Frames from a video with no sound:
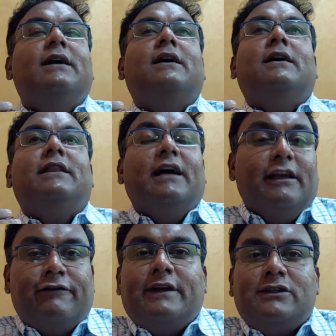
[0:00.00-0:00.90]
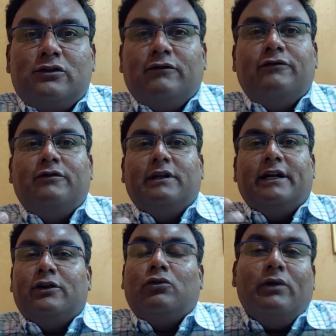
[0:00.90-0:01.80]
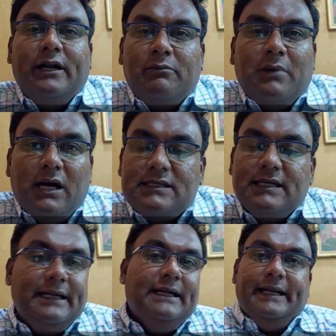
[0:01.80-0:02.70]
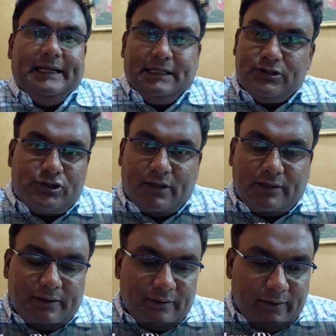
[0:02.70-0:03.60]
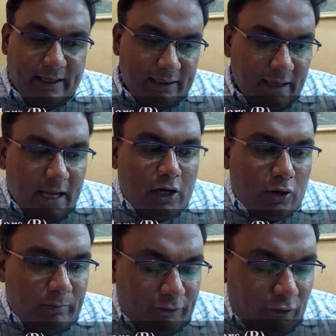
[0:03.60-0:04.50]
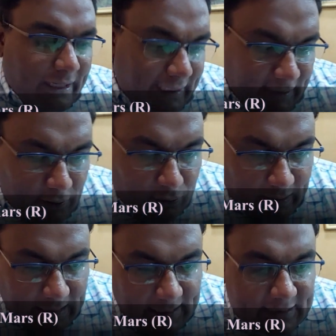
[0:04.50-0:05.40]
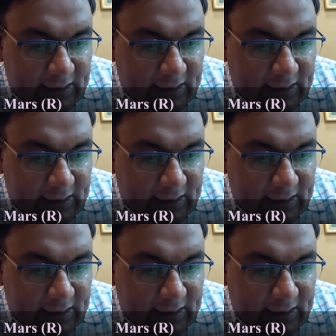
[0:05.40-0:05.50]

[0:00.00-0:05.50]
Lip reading: the effects of retrograde Mars in a natal chart, right? Now, before getting into that, let us